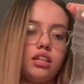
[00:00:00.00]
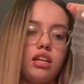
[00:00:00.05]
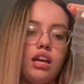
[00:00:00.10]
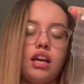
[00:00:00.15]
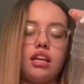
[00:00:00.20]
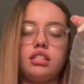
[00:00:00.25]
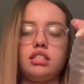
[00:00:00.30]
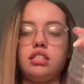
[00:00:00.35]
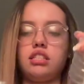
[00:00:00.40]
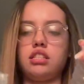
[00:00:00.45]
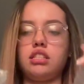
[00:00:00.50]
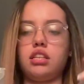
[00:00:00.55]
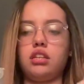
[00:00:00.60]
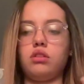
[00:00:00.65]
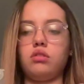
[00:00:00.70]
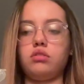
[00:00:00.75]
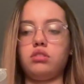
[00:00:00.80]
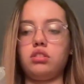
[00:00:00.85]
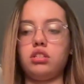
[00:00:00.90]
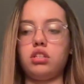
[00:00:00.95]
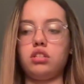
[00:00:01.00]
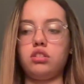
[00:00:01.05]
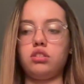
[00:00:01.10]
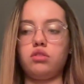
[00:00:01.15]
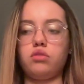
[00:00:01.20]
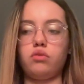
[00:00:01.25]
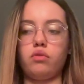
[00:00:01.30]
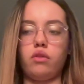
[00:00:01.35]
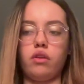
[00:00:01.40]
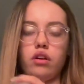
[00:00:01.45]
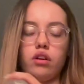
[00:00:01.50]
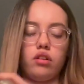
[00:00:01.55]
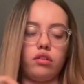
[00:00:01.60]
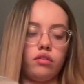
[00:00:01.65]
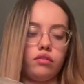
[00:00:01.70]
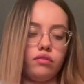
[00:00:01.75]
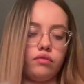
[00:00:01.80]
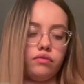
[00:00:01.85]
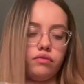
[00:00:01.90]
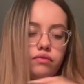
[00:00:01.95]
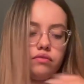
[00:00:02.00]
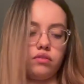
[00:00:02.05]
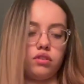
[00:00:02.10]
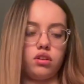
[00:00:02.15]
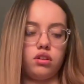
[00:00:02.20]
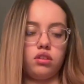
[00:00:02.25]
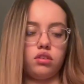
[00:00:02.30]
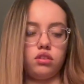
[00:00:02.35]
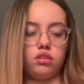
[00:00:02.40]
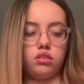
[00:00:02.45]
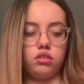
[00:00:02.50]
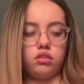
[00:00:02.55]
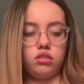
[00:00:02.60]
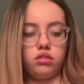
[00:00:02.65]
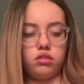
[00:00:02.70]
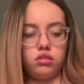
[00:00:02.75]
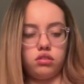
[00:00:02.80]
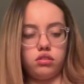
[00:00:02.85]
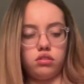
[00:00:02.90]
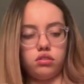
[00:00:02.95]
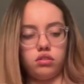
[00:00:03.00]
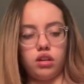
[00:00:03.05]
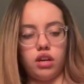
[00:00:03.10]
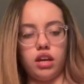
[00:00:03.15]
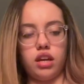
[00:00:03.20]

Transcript: Yeah, six, 12,